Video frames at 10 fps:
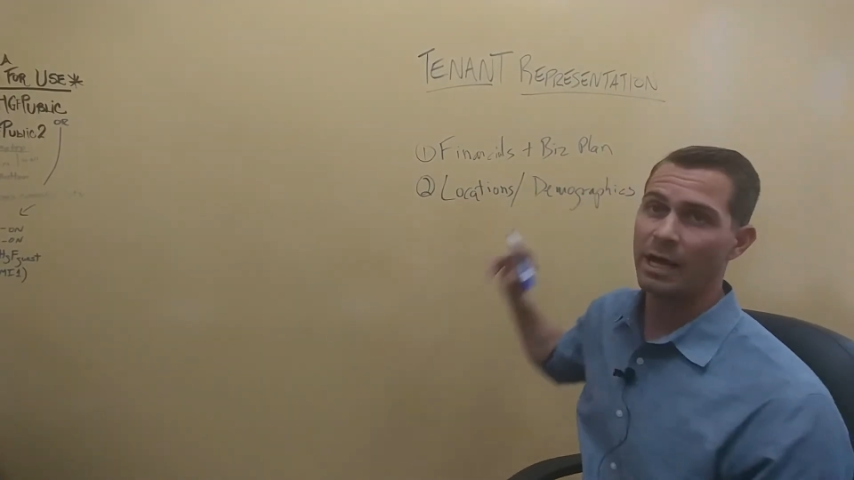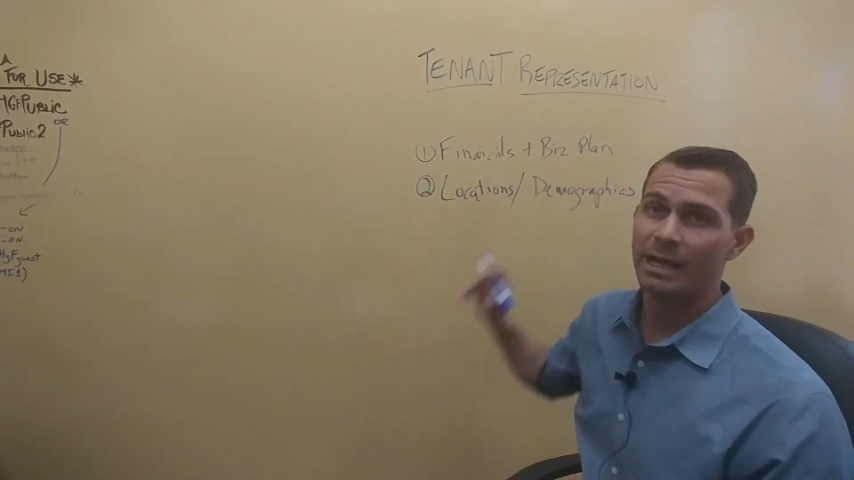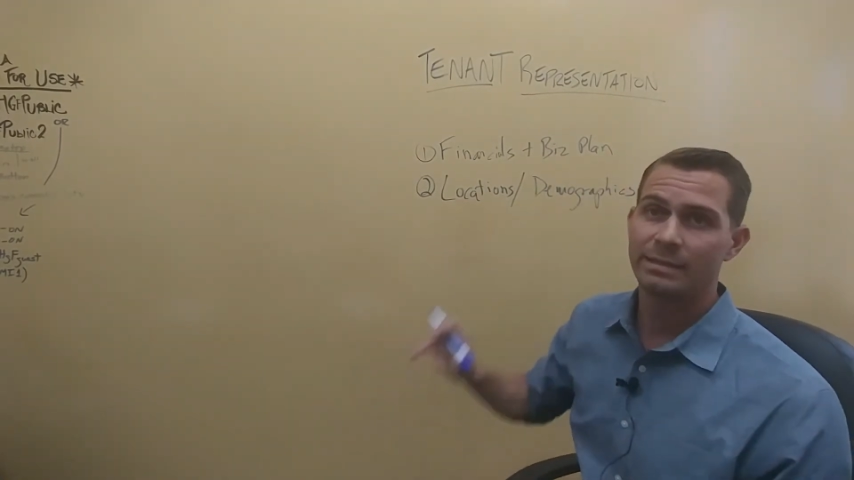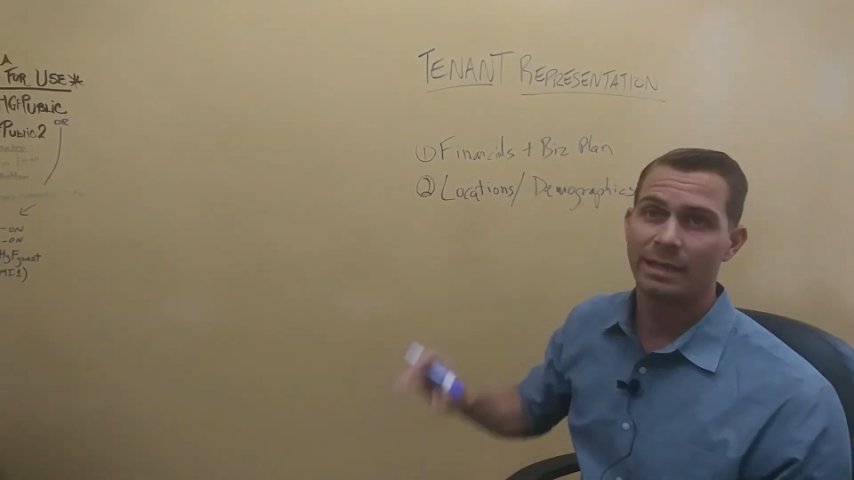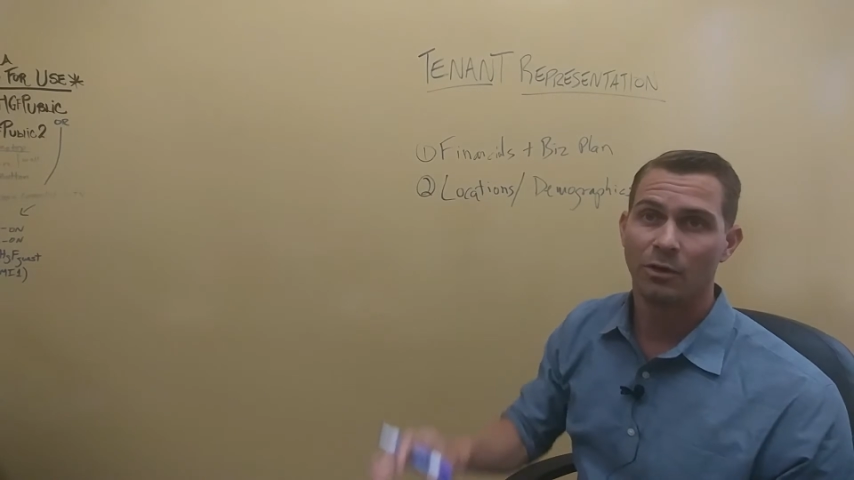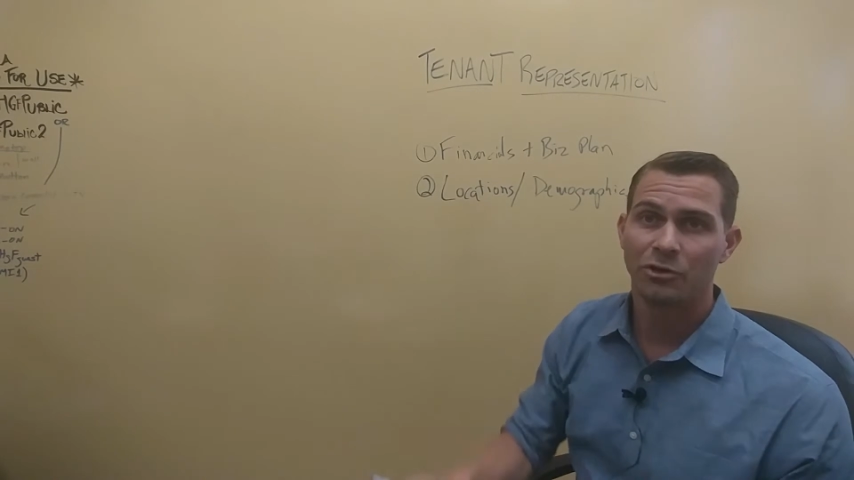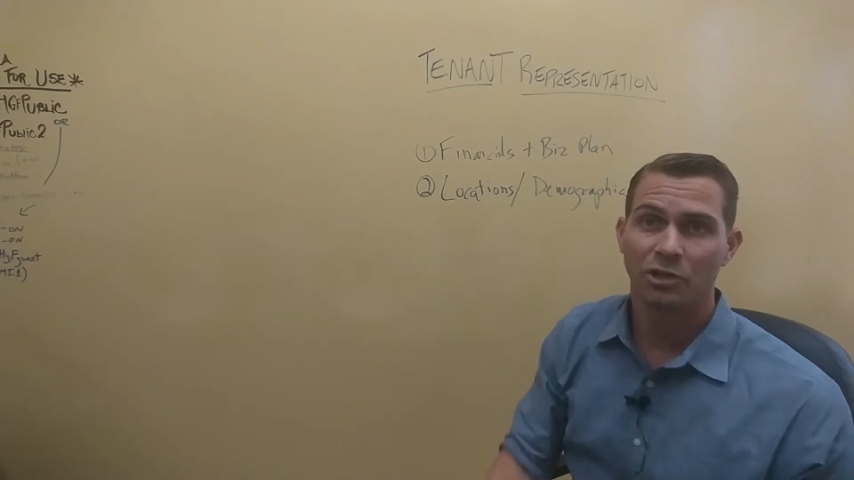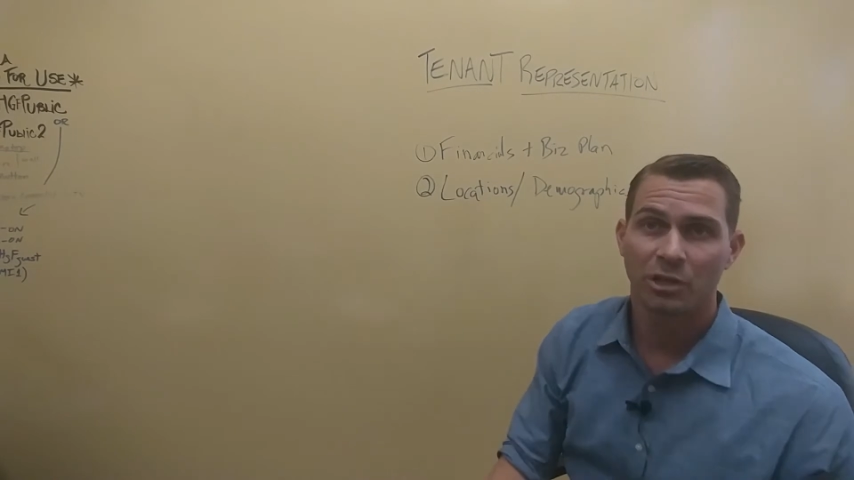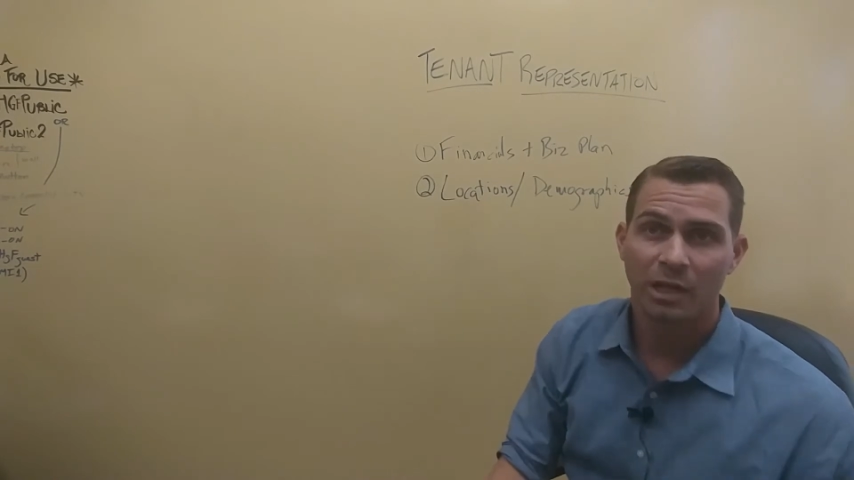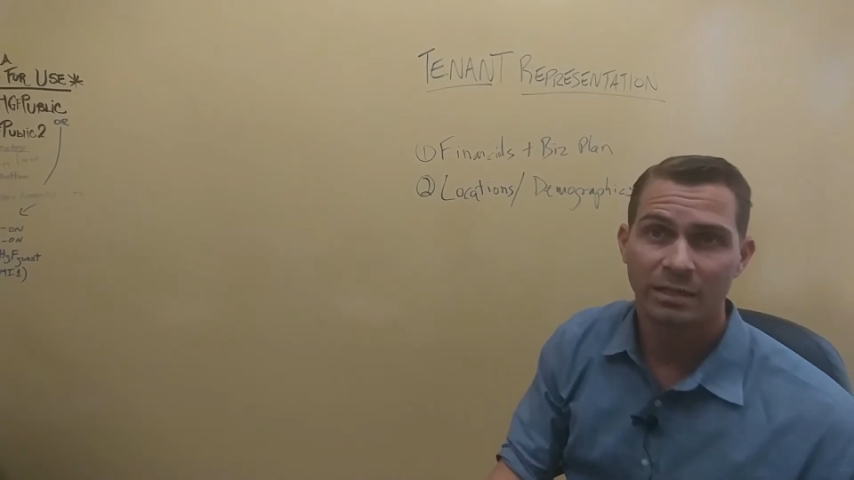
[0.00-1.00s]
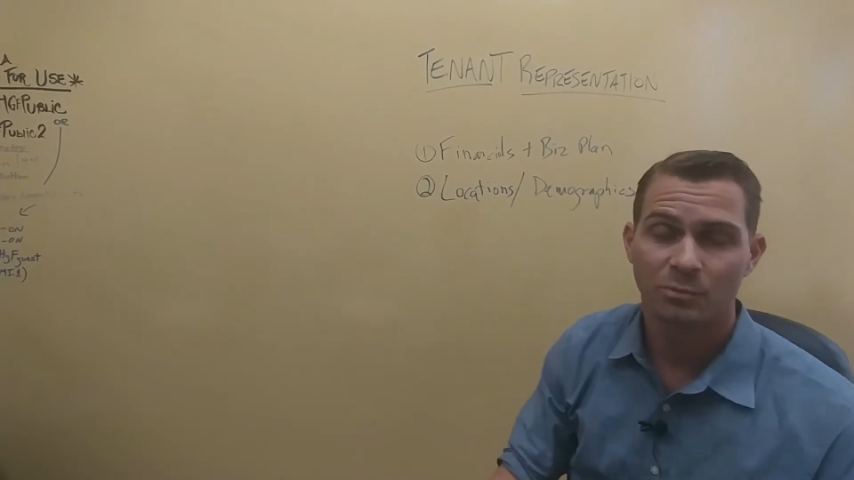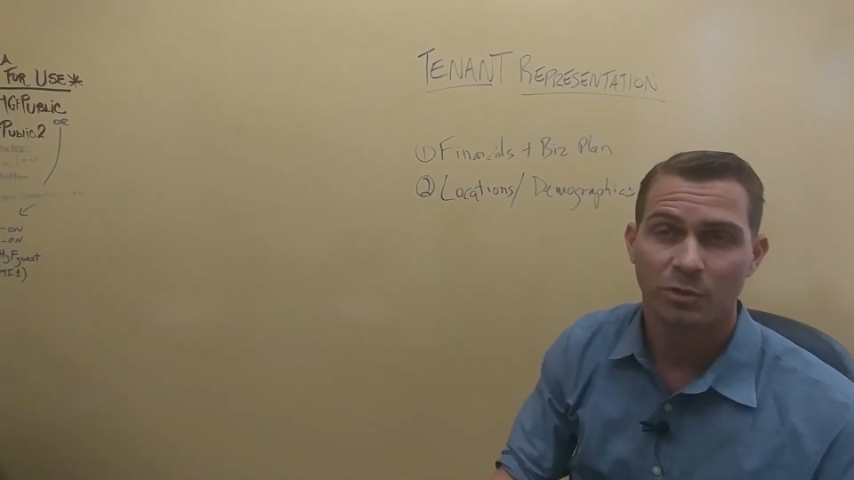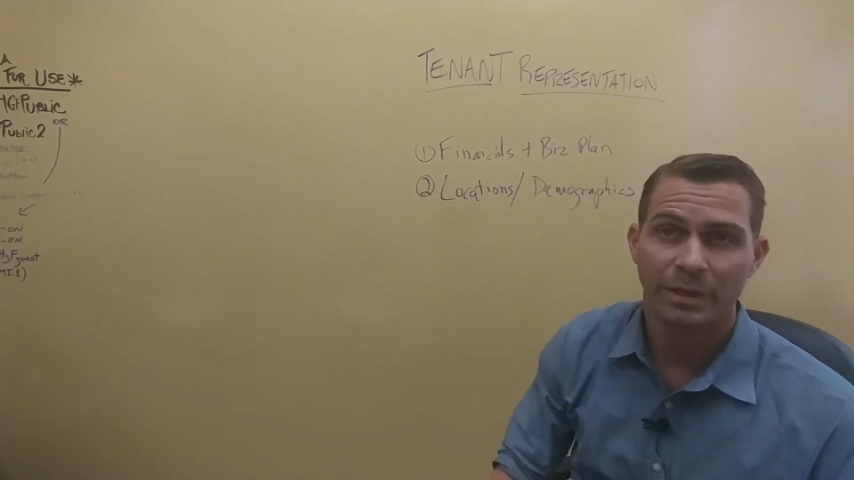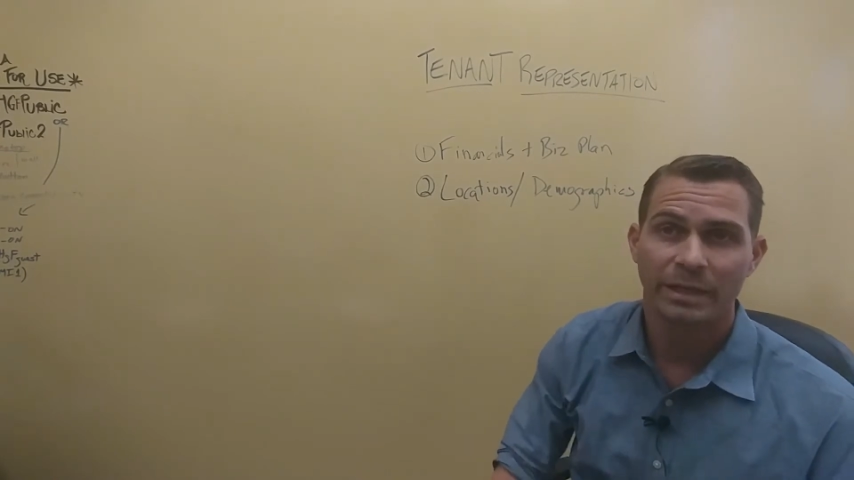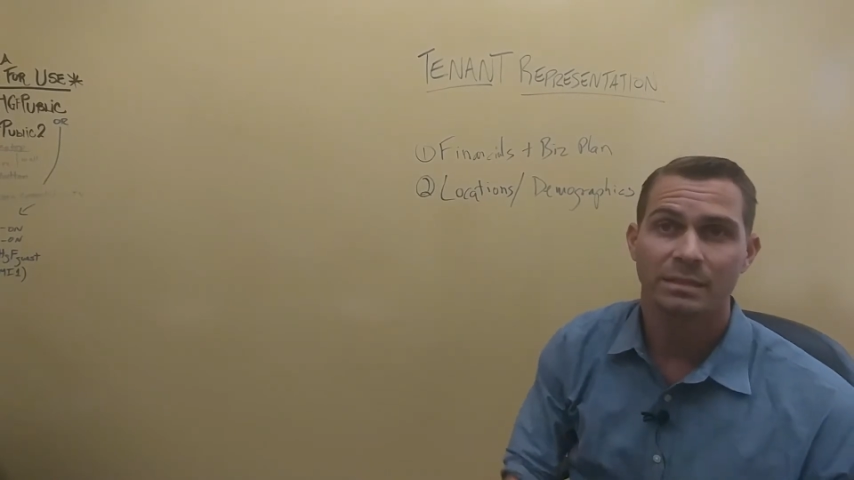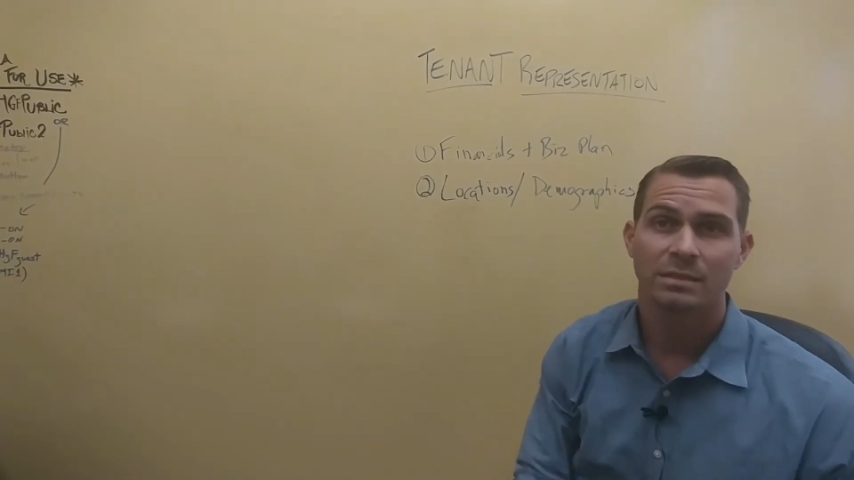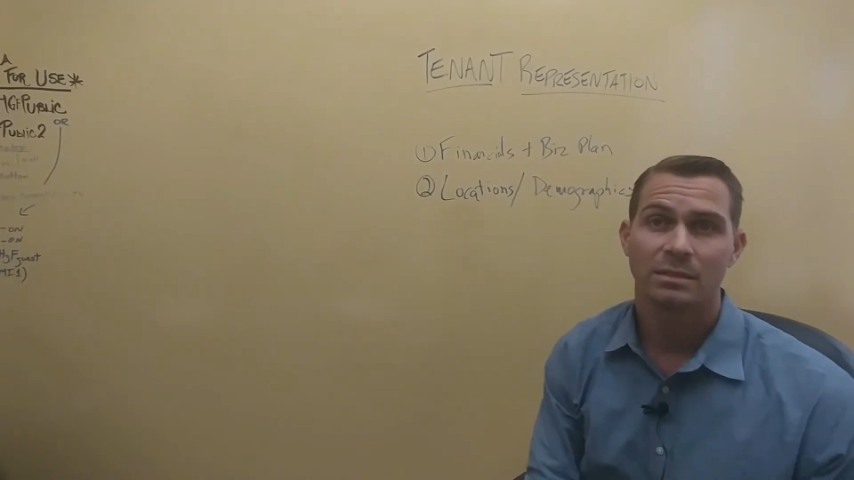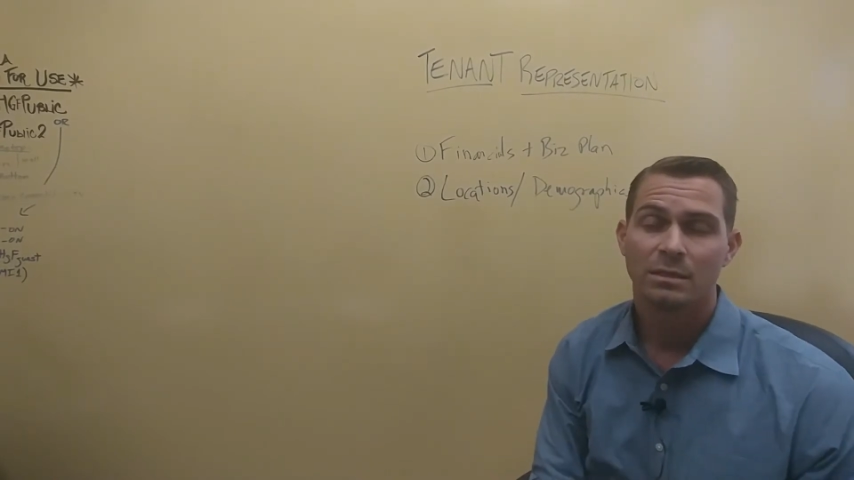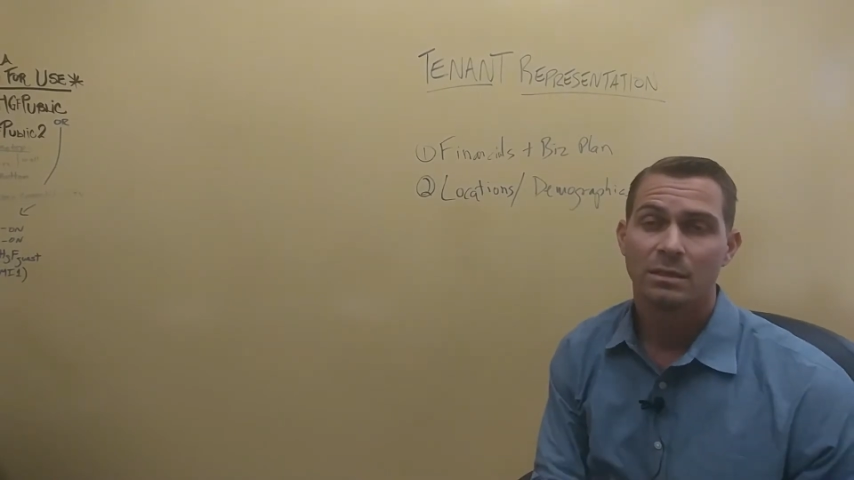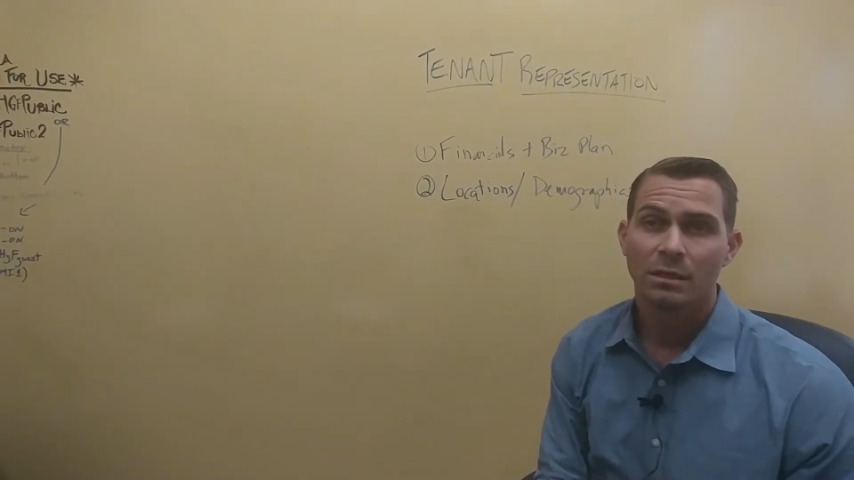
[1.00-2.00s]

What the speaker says: clientele and your customer base.